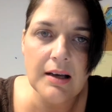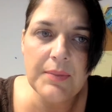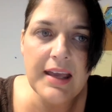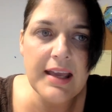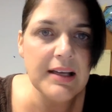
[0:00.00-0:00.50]

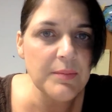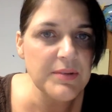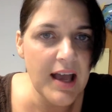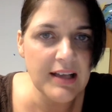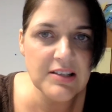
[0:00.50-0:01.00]
Income
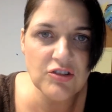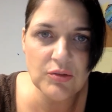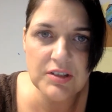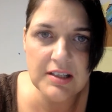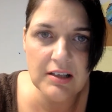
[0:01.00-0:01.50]
taxes, you'll
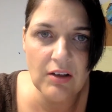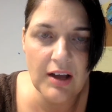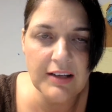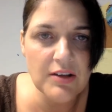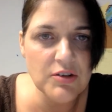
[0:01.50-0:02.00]
see a
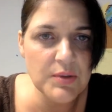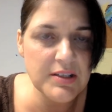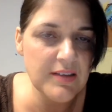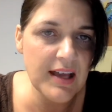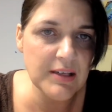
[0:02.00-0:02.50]
lot of those. We
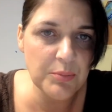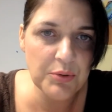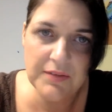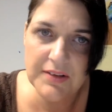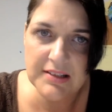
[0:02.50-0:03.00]
did that in a
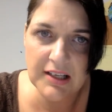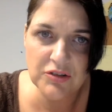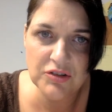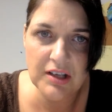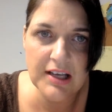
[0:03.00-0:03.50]
previous
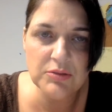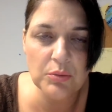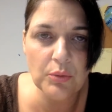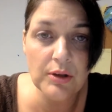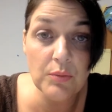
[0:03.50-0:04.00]
exercise where
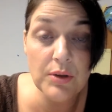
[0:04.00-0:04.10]
we